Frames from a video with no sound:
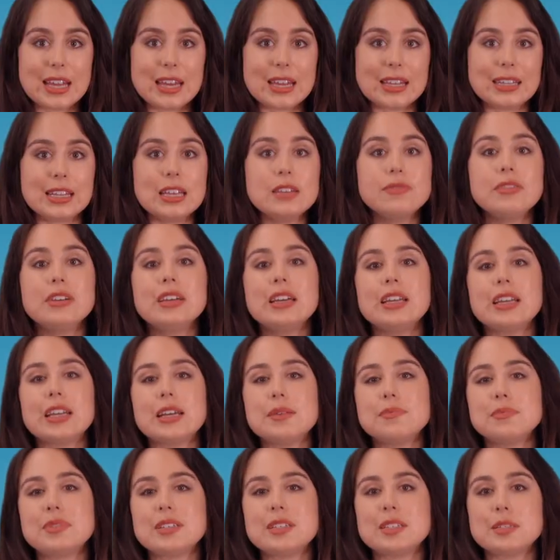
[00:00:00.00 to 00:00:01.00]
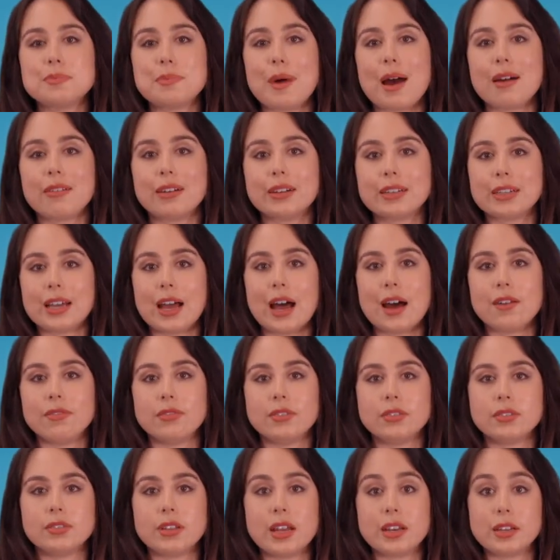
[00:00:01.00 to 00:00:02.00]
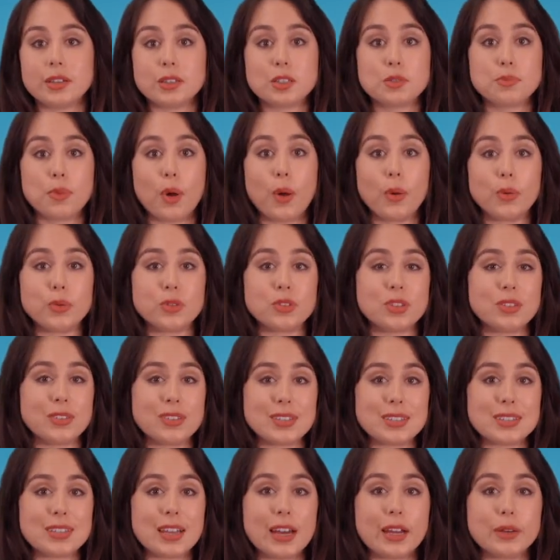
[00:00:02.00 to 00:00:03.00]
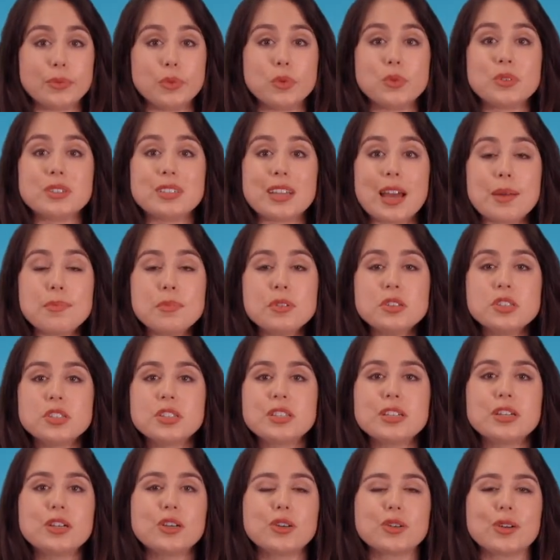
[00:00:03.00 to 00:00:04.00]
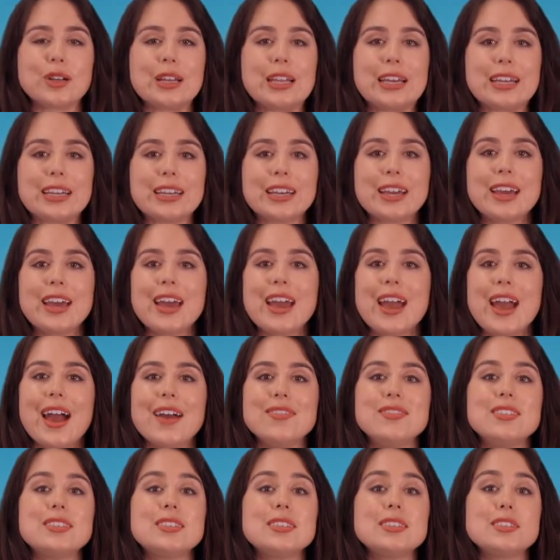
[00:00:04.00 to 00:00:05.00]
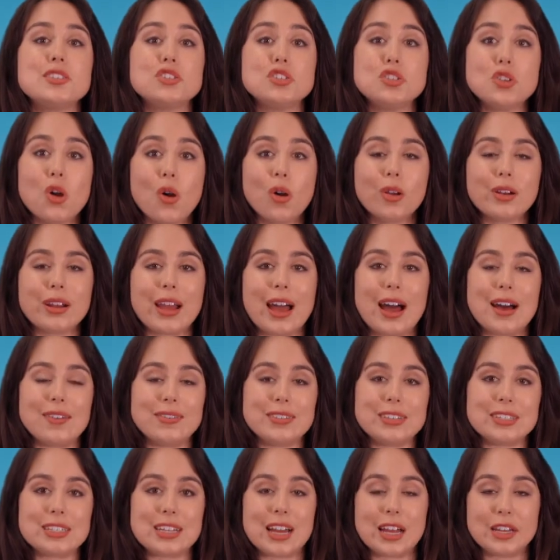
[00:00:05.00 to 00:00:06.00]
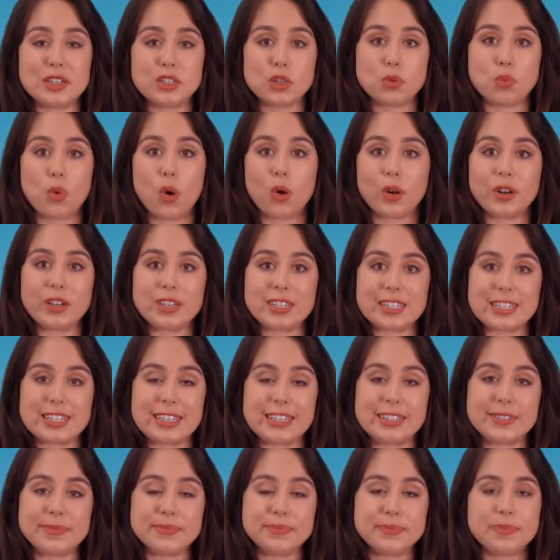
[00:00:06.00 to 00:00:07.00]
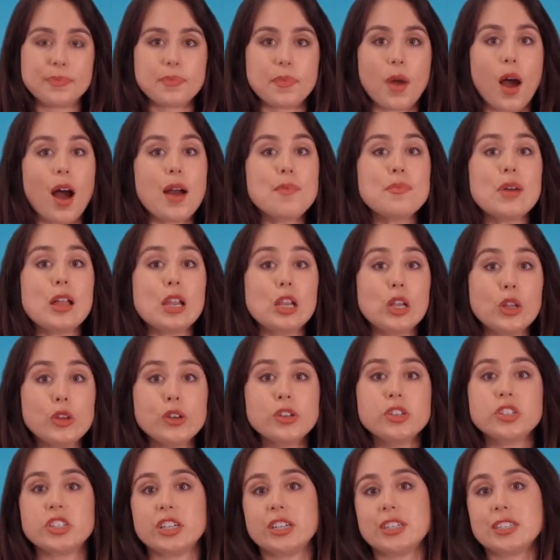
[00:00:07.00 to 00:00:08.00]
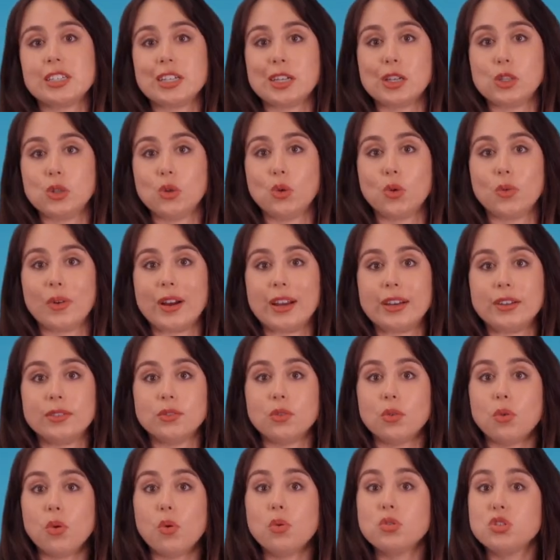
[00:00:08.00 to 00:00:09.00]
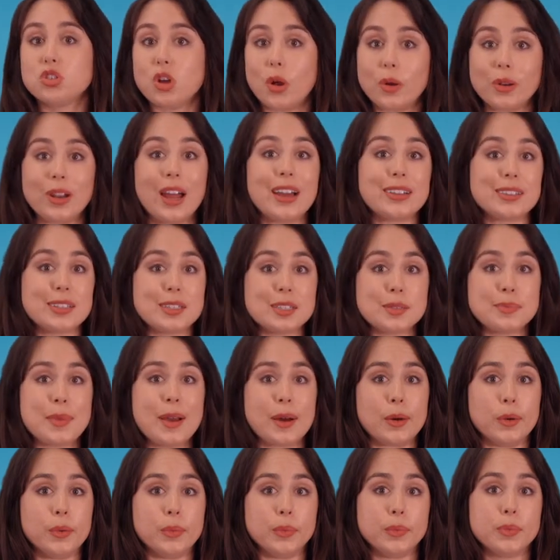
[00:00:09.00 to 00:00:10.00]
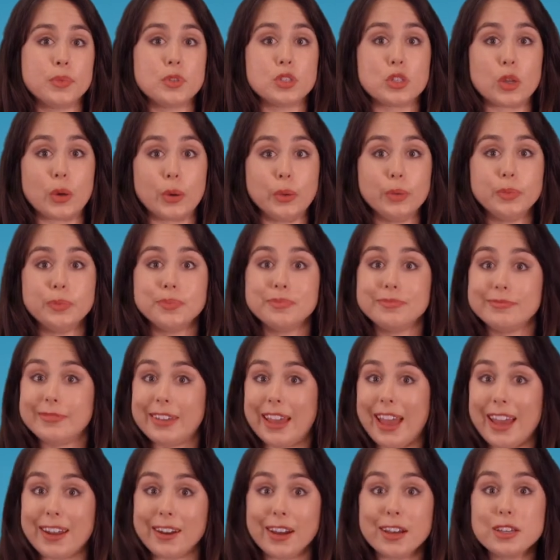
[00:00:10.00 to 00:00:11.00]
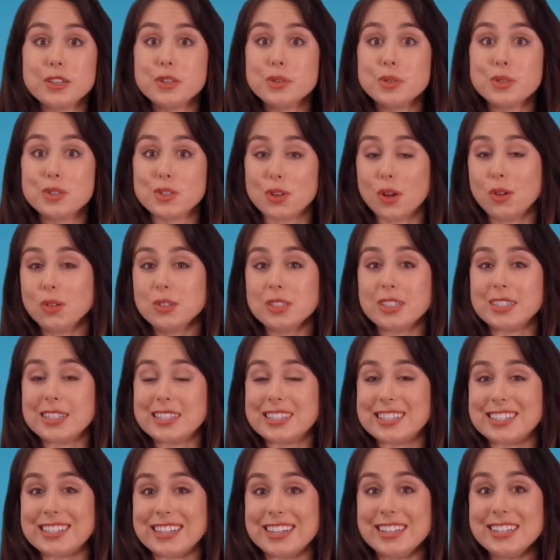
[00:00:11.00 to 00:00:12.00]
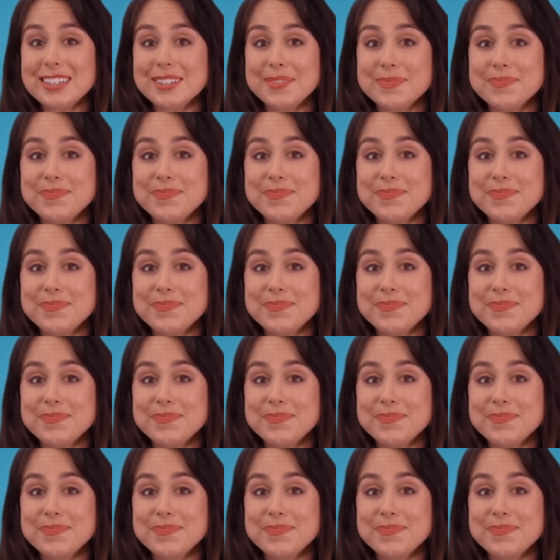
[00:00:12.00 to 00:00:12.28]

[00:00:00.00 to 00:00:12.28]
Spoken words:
Leaving an empty spa uncovered and exposed to the sun will damage the acrylic, and this is not covered under warranty. I'm allergic to chlorine or don't like the smell, so can I use salt instead?